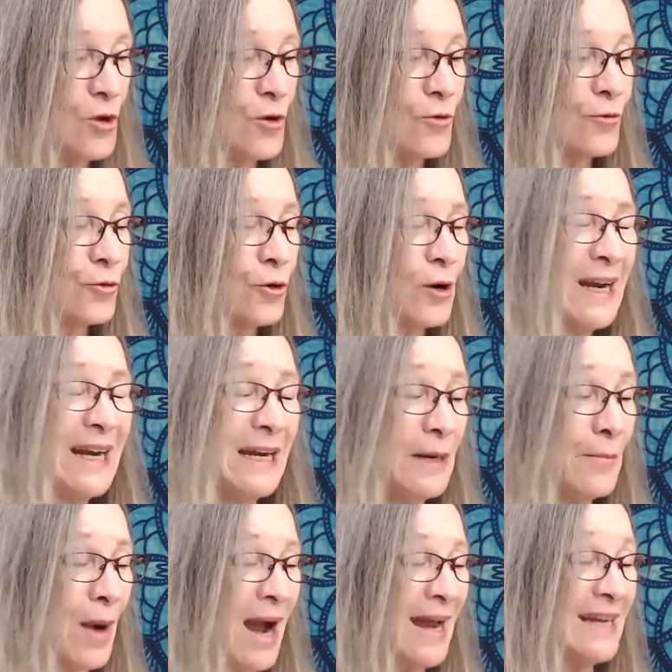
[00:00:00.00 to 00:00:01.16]
freeing
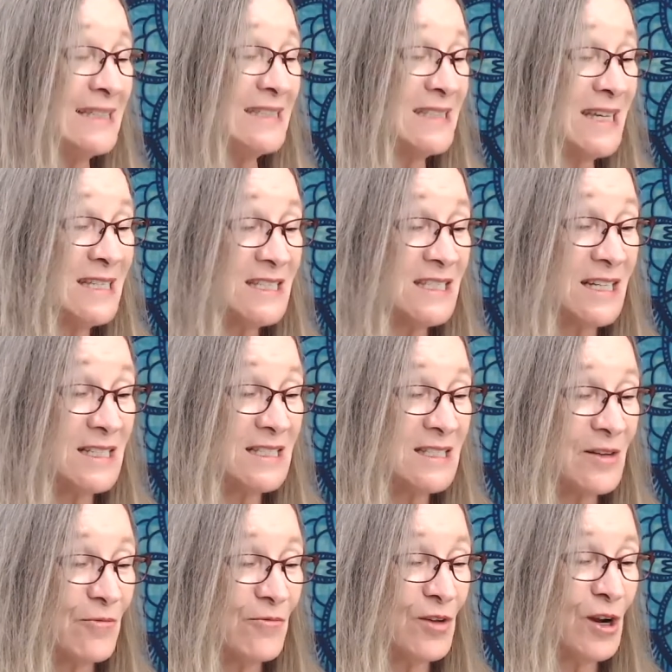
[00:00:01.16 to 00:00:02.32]
my existence
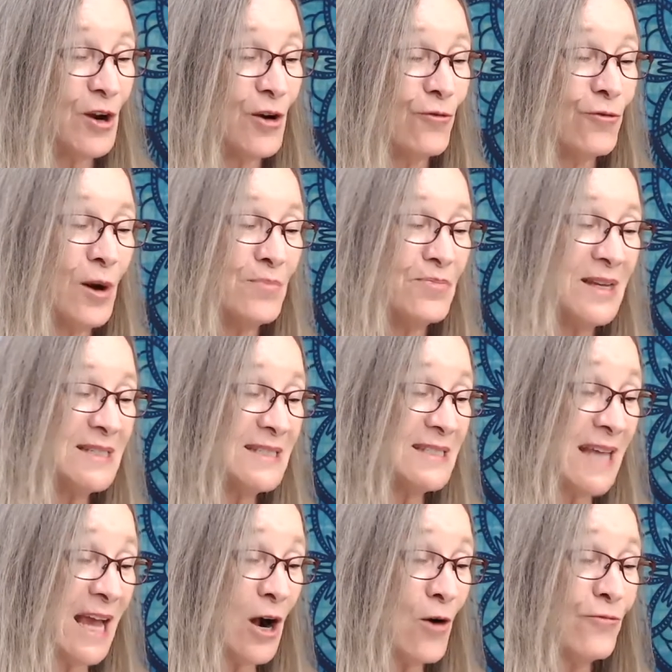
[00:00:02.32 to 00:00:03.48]
from the
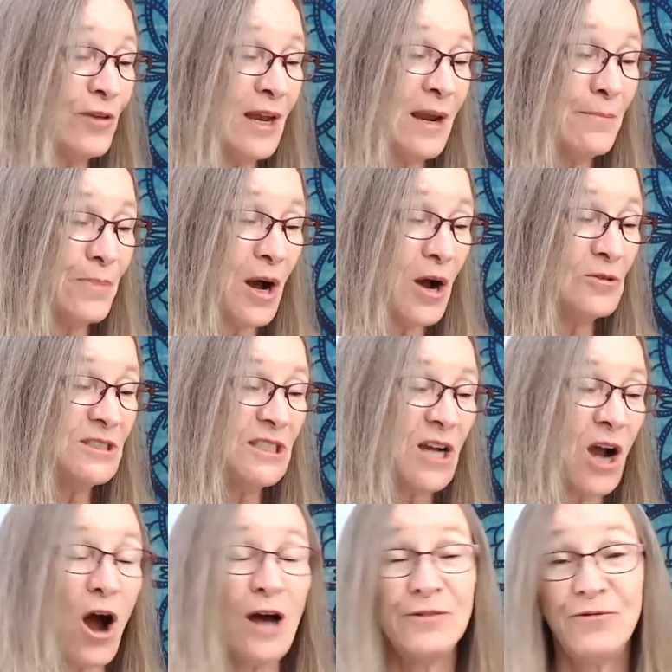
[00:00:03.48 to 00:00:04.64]
self imposed
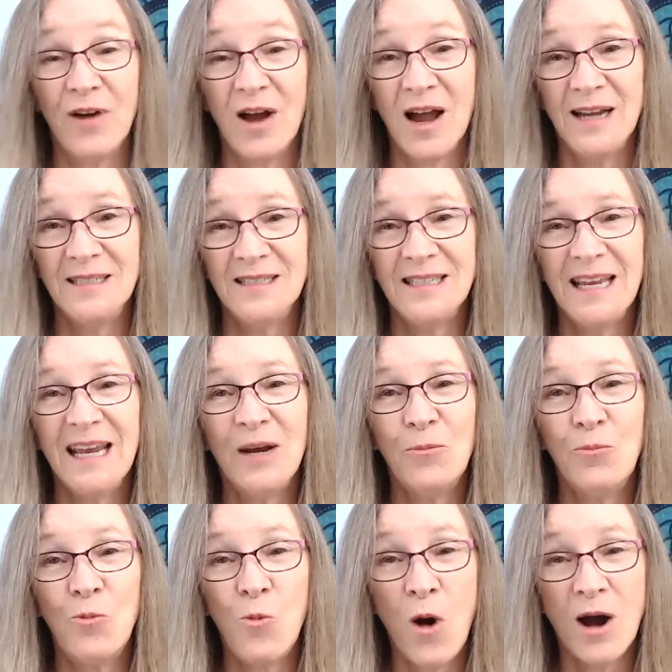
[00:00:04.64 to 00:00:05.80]
confines it
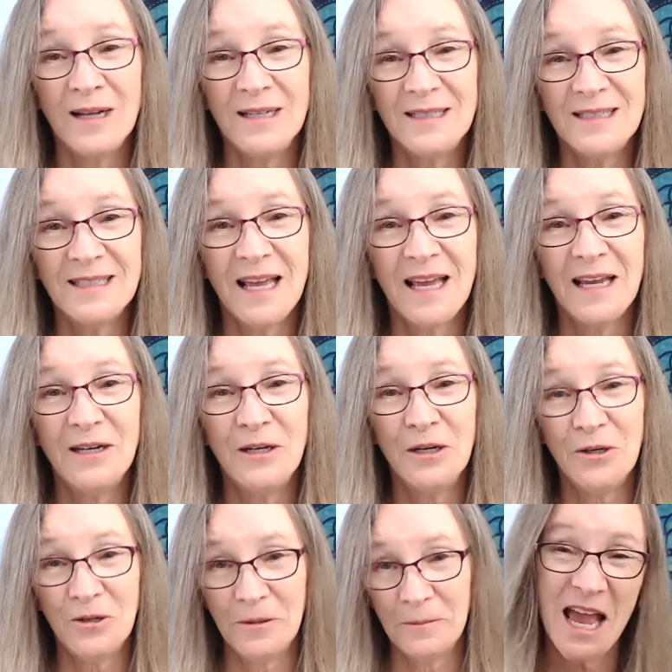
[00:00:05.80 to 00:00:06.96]
once
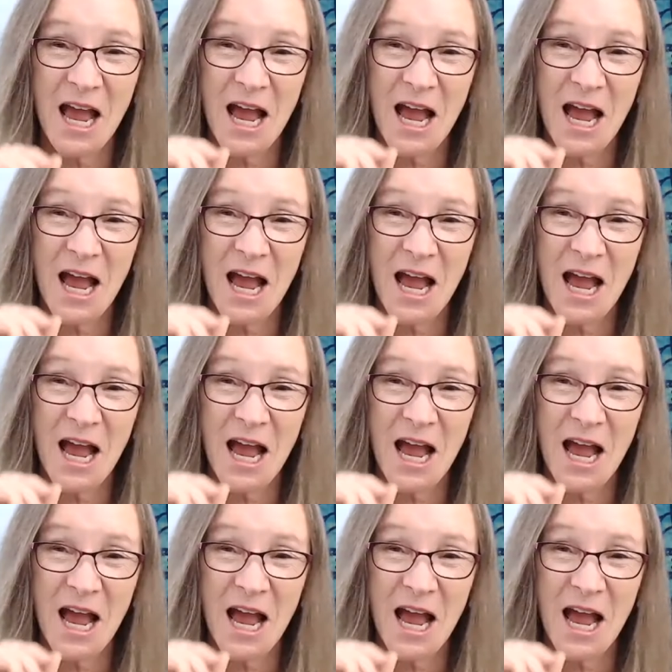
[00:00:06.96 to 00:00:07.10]
knew.